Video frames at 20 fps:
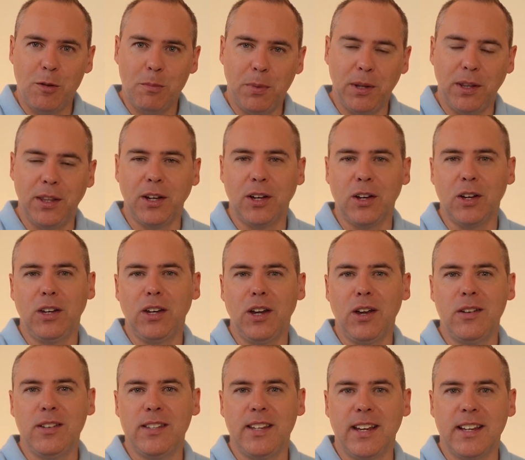But the good
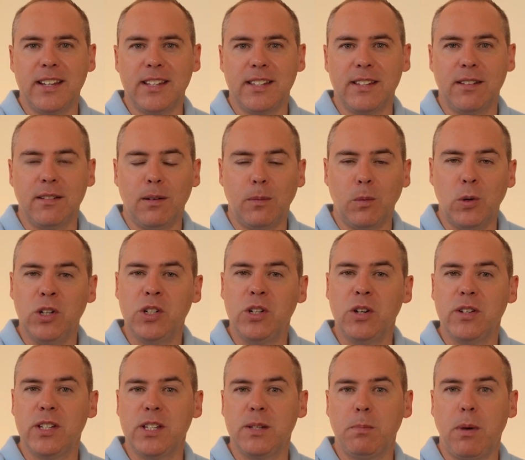news is, once
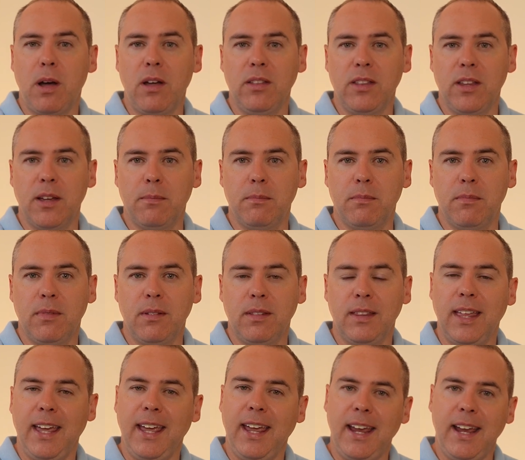you spot them,
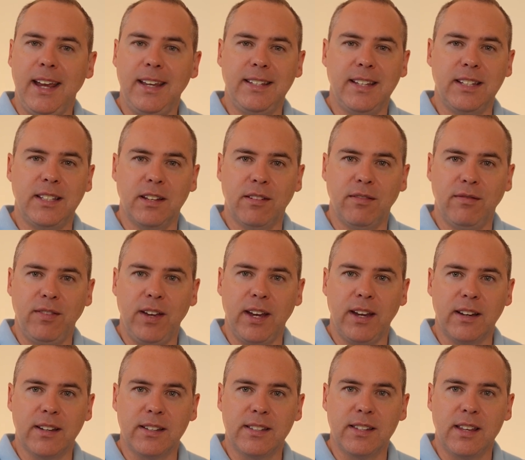they're easy to
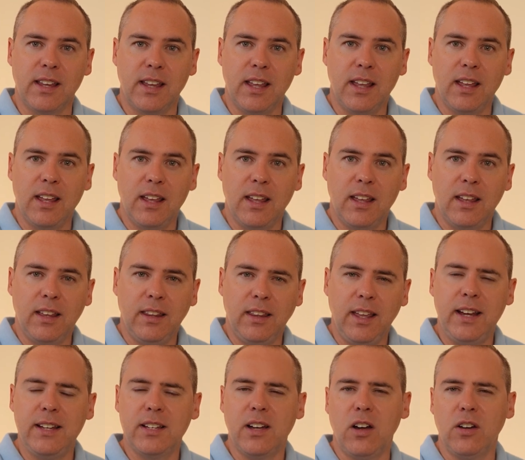fix.
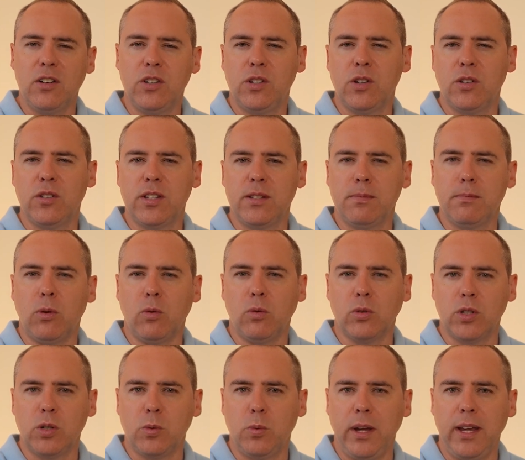These aren't just
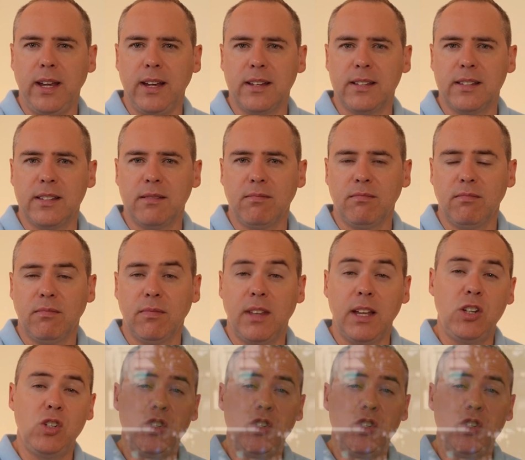small tweaks. They're